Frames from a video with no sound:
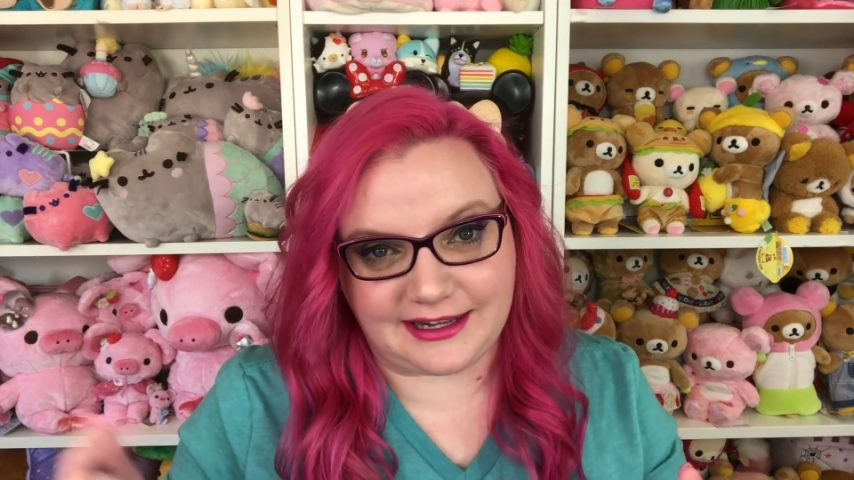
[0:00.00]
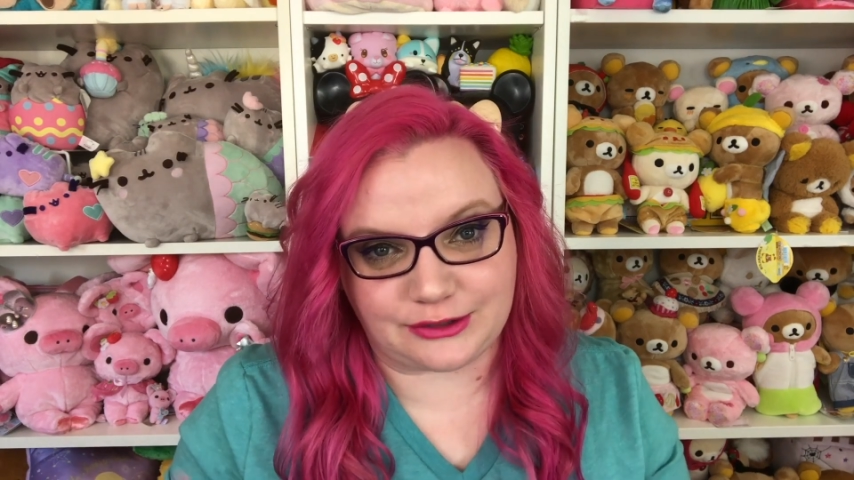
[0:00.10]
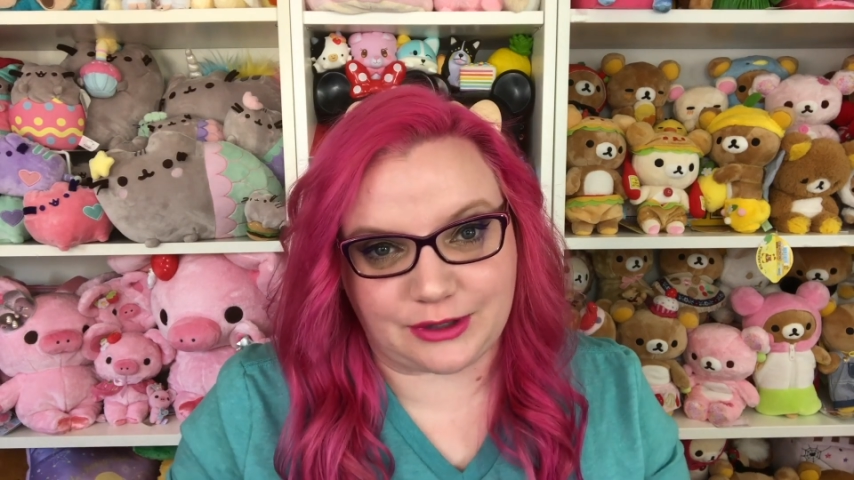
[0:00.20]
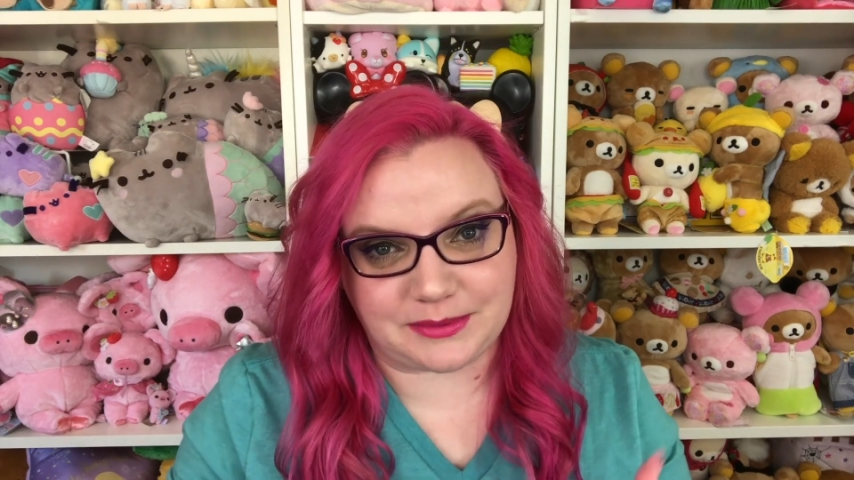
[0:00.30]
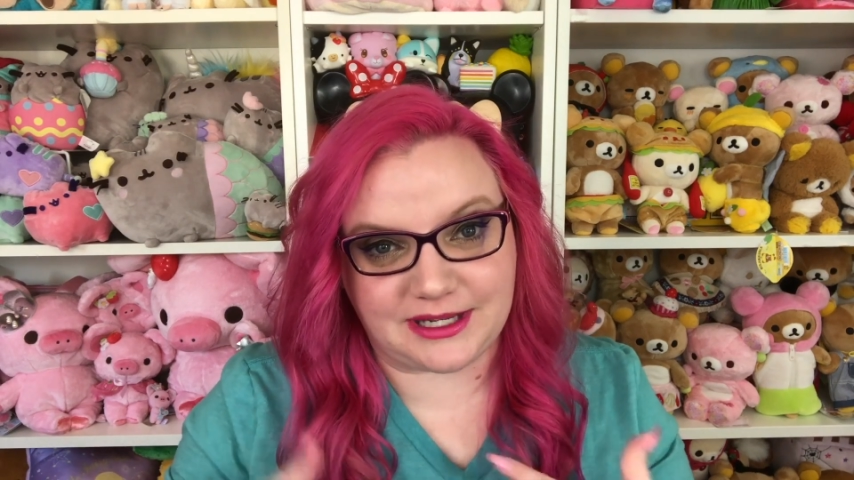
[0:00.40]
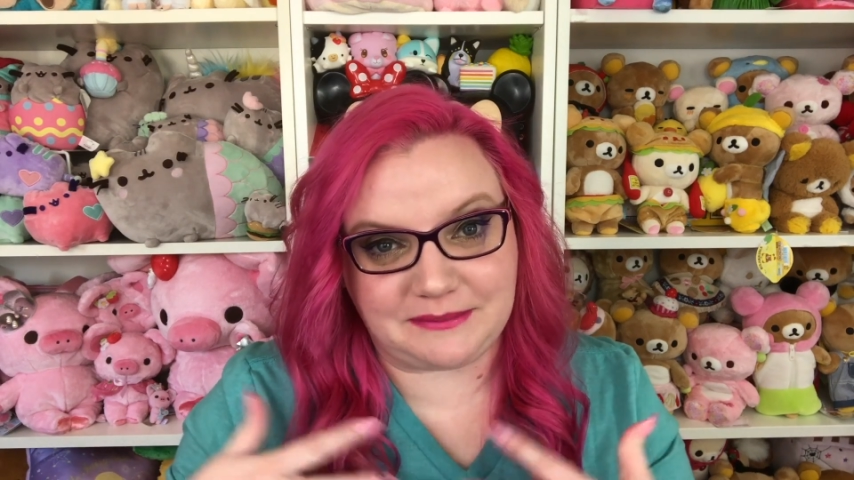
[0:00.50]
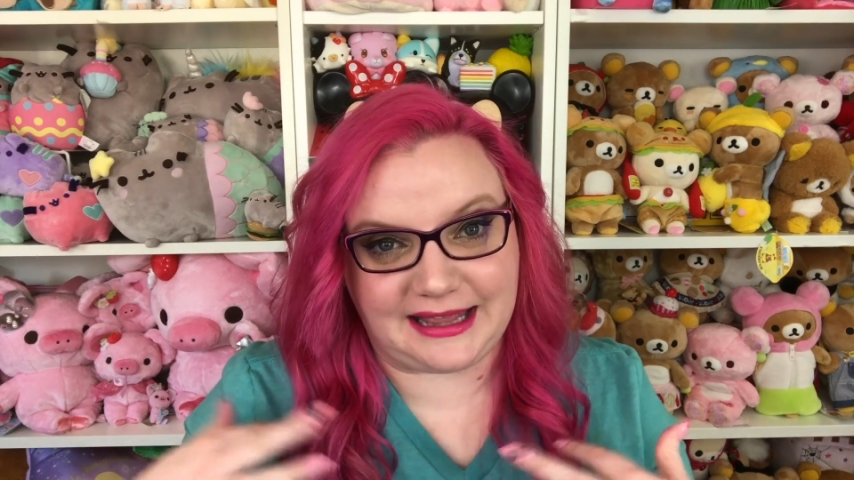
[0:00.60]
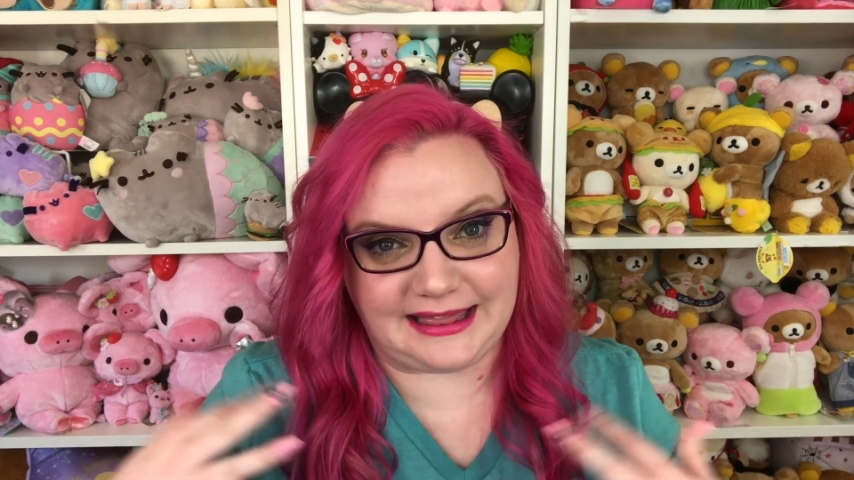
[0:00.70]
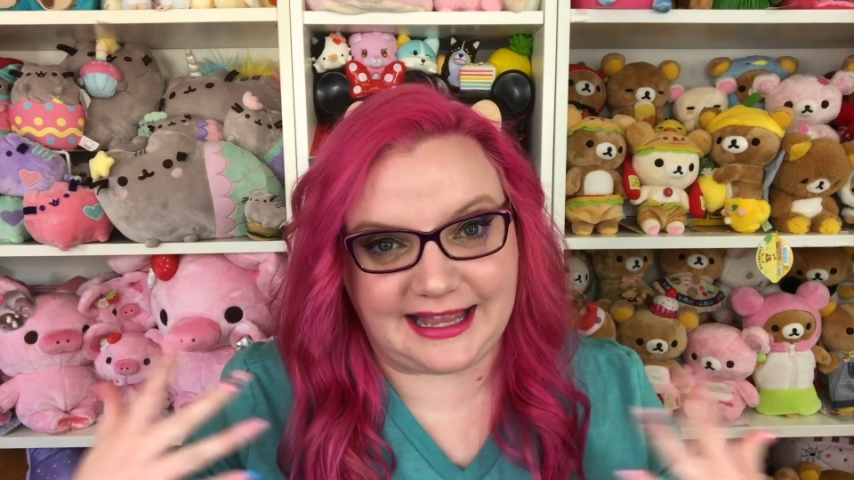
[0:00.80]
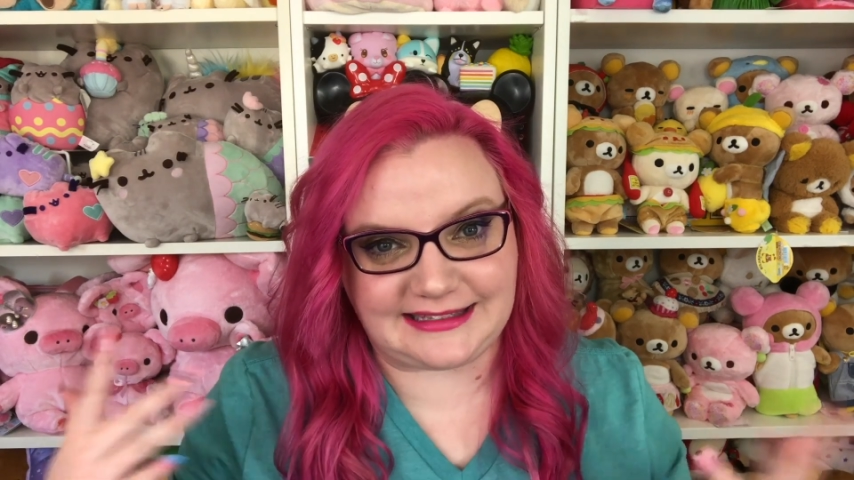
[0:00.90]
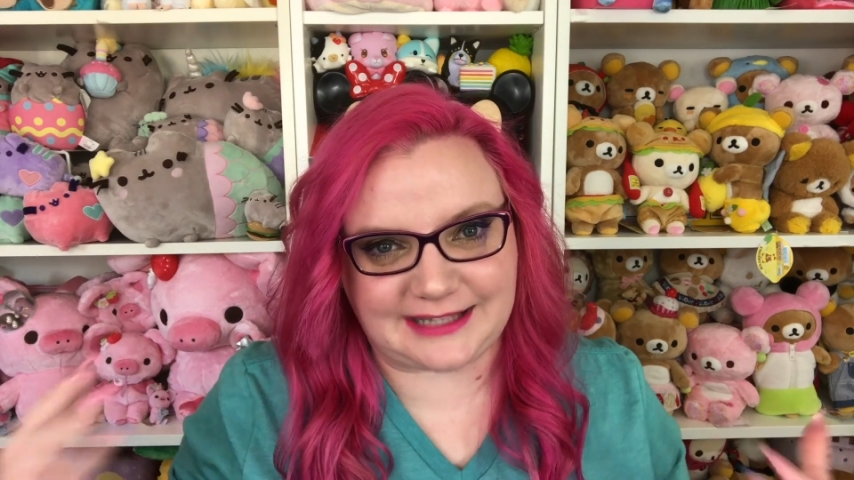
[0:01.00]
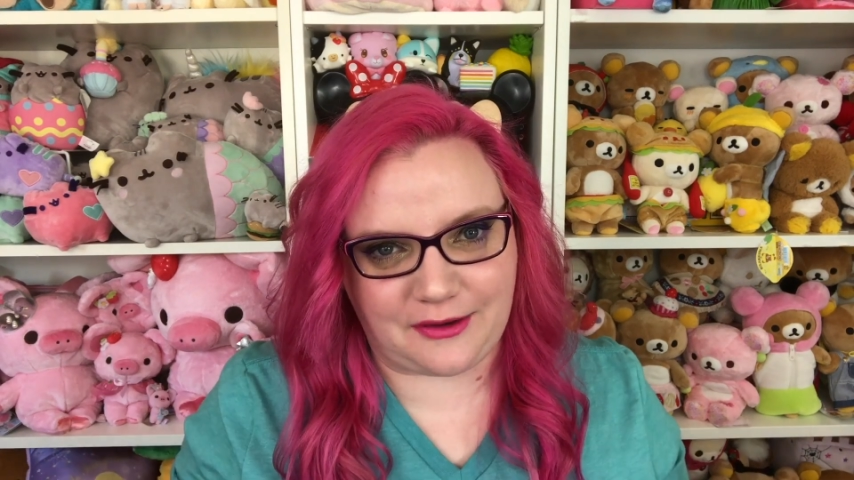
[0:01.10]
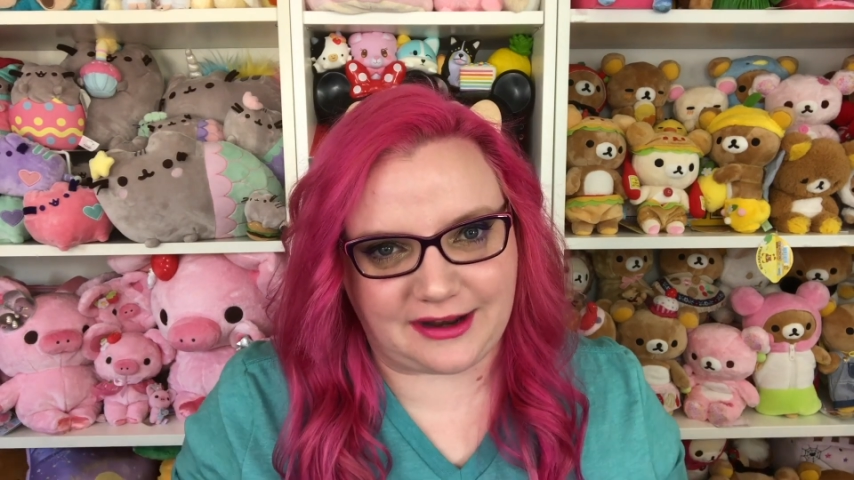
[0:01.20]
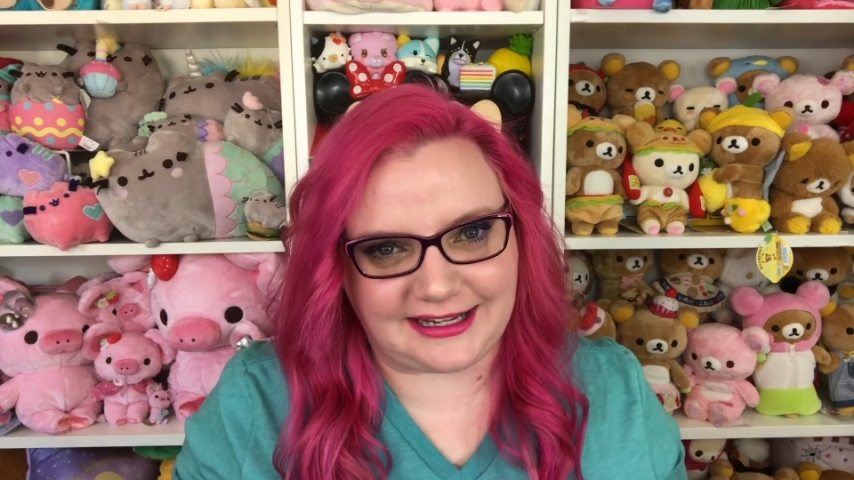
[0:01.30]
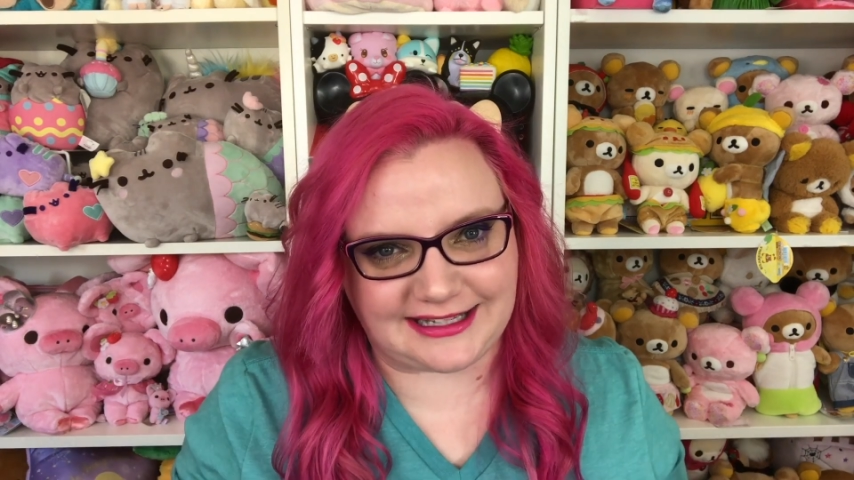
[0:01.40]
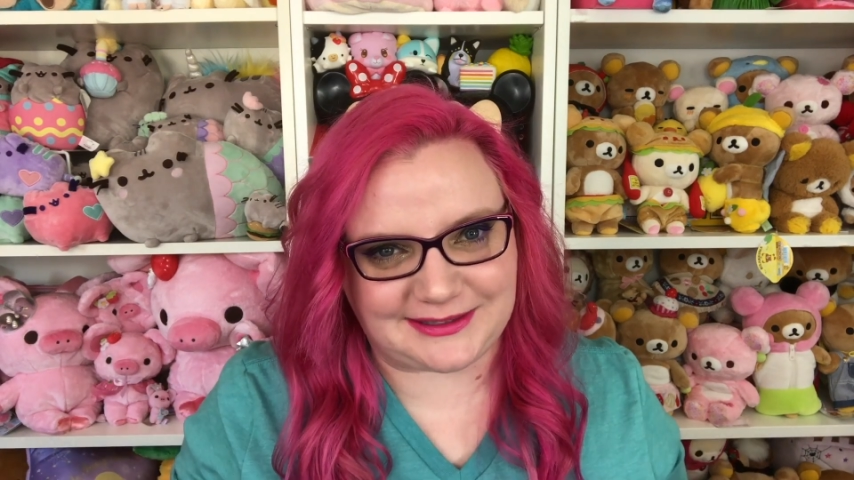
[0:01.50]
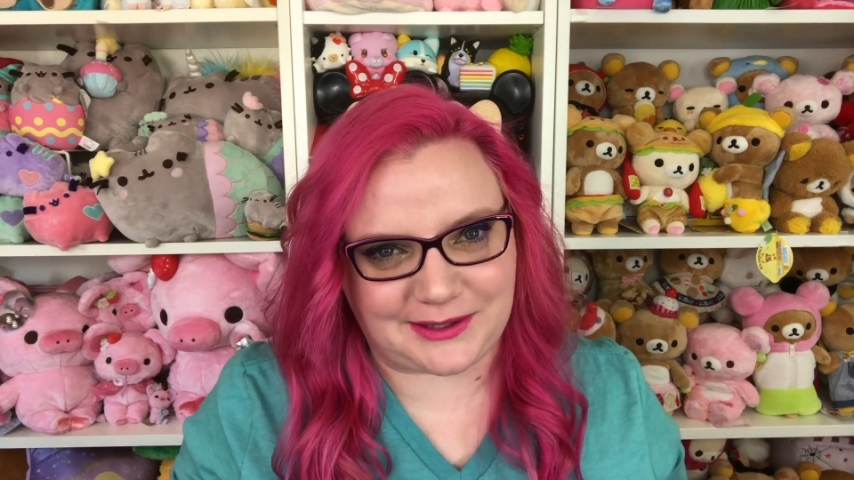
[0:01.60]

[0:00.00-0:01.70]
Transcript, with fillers: description, but let's go ahead and get